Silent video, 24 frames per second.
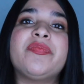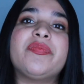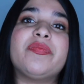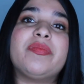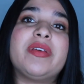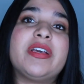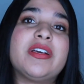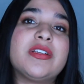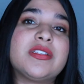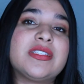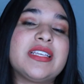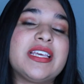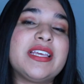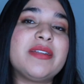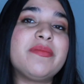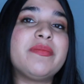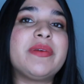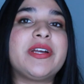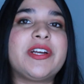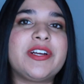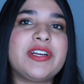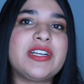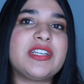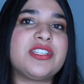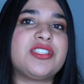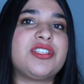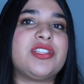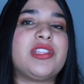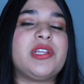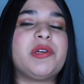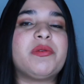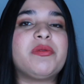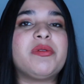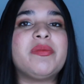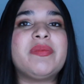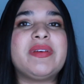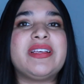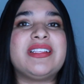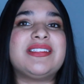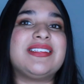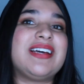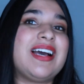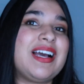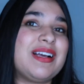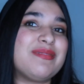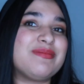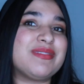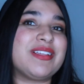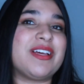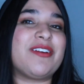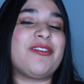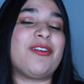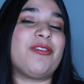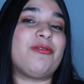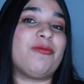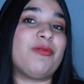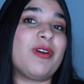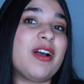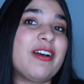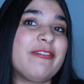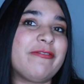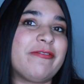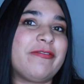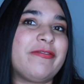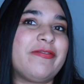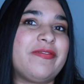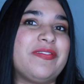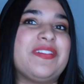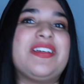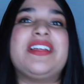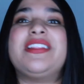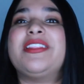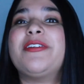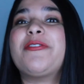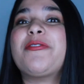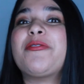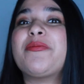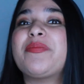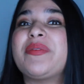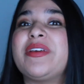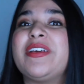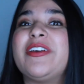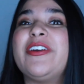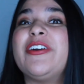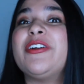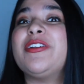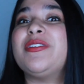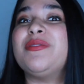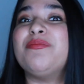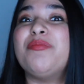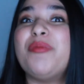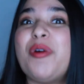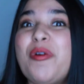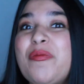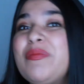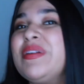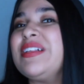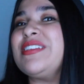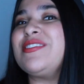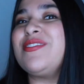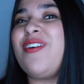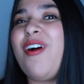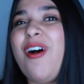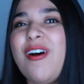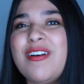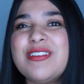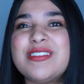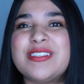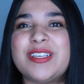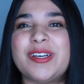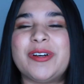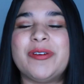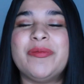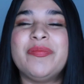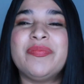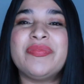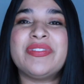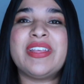because in marriage there will be times that are rough and there will be good moments also.